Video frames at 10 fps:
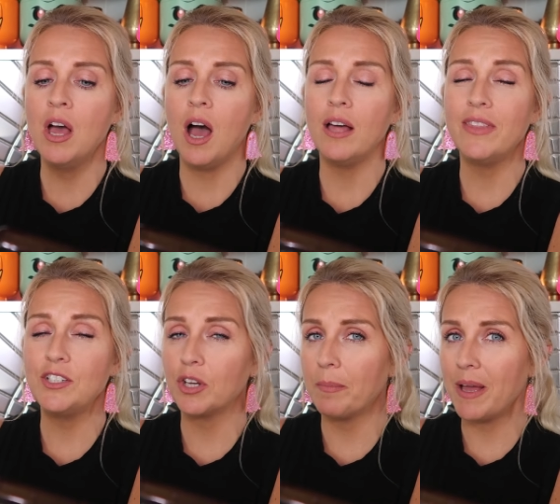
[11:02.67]
Uh, they
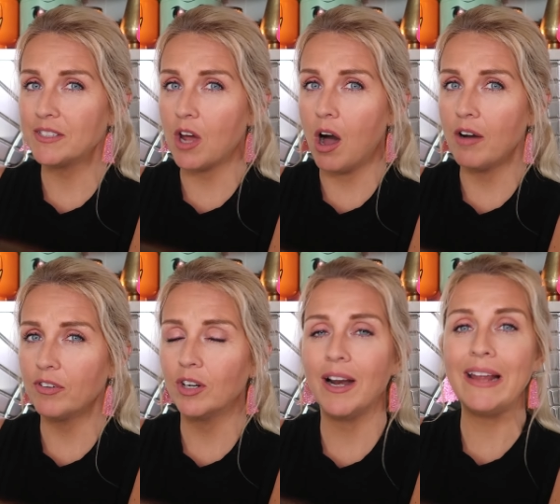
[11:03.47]
took a best
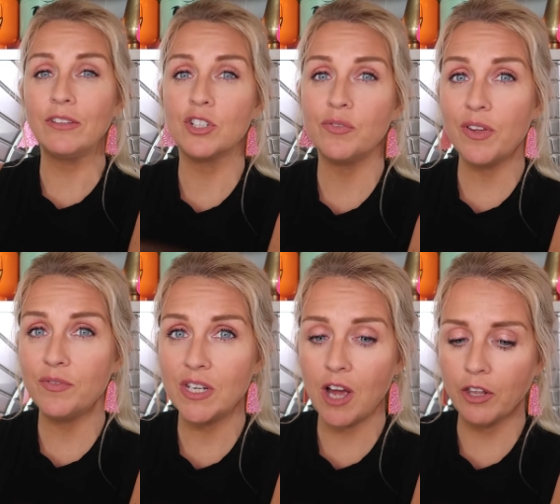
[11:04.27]
offer and there's
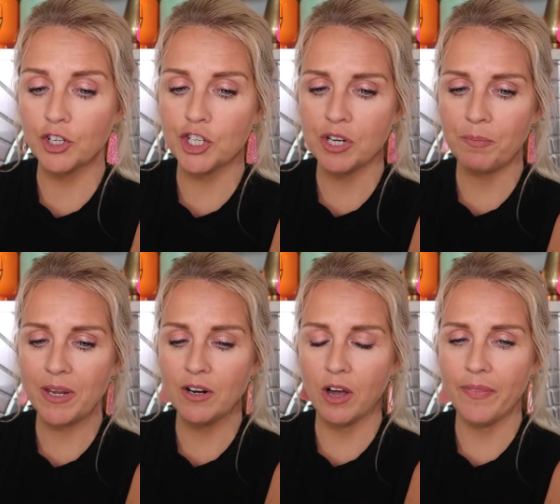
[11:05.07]
fifty dollars
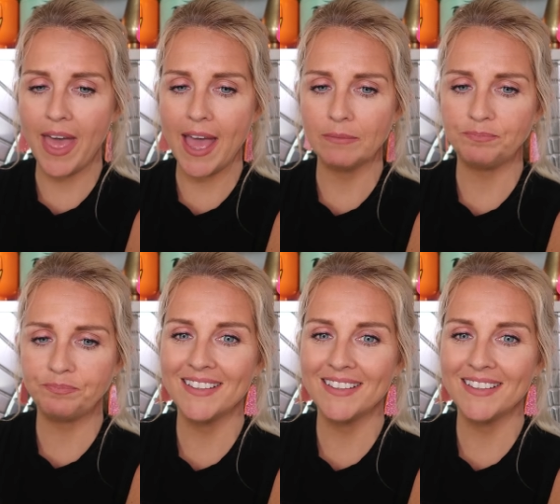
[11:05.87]
shipping on that.